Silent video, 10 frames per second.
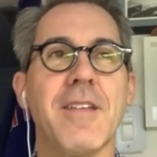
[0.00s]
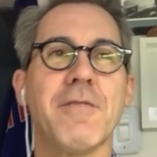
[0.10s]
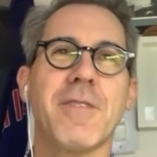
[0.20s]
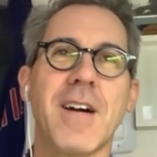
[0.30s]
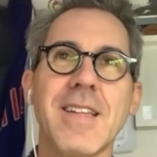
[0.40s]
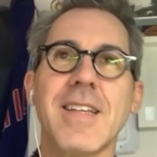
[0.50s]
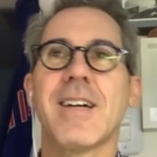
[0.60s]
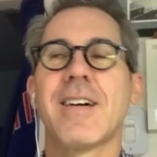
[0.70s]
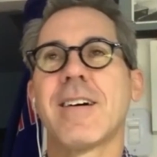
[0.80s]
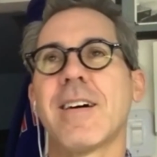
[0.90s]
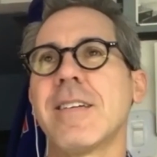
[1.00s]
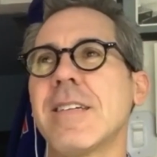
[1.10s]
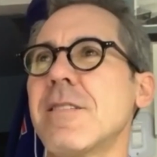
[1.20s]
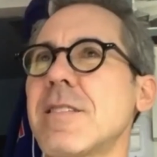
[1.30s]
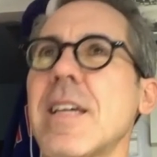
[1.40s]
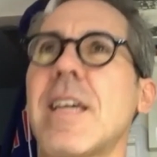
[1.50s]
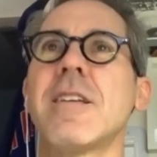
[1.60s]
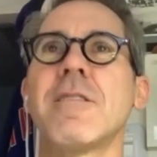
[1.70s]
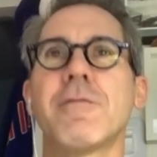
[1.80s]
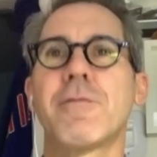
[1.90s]
And then finally, you know, I
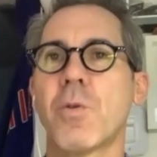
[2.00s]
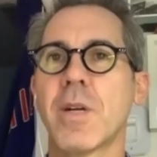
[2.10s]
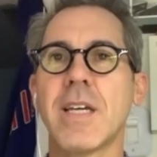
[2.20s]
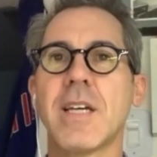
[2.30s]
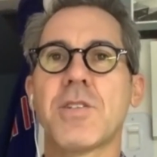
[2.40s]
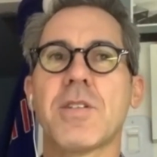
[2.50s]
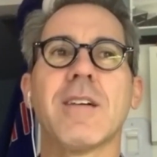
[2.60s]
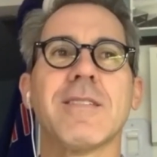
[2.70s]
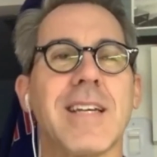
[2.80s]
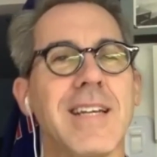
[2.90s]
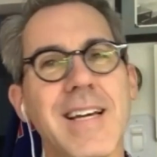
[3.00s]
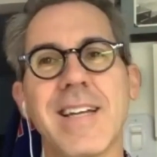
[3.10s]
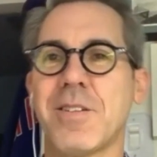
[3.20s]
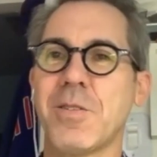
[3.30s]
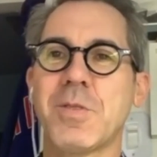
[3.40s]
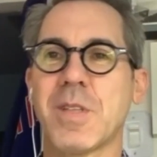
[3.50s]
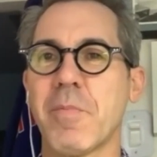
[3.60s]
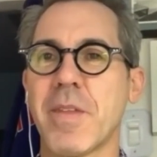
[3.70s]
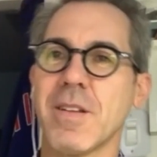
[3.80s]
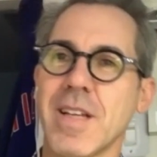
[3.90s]
was like hitting 40-ish, and I was like, I got to
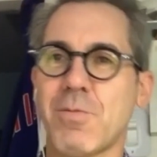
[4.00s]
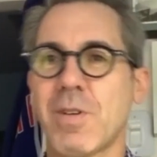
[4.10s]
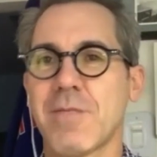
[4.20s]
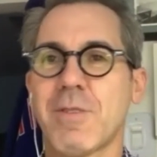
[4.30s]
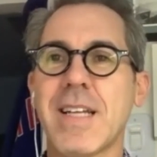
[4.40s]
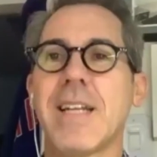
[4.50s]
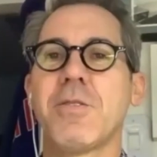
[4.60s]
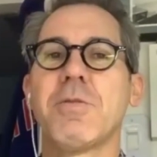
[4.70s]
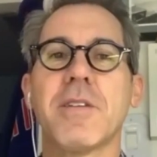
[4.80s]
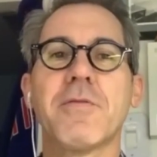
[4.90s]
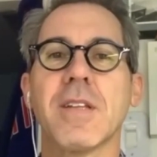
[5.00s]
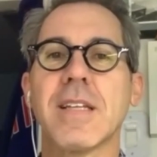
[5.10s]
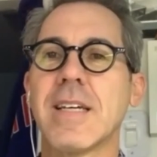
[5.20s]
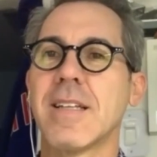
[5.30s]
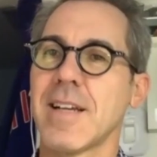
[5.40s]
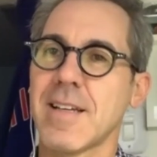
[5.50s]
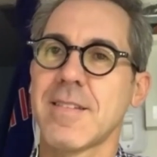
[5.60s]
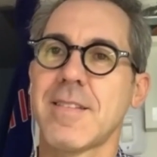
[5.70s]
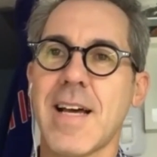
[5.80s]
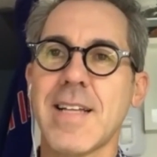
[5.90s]
do something. Like, what can I do differently?
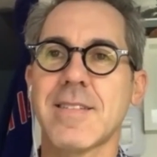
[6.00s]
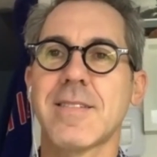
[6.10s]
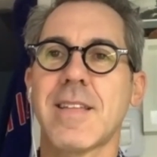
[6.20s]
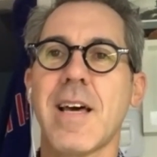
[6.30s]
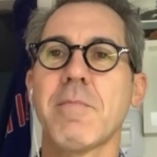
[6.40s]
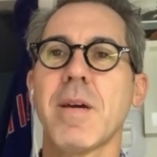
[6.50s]
And like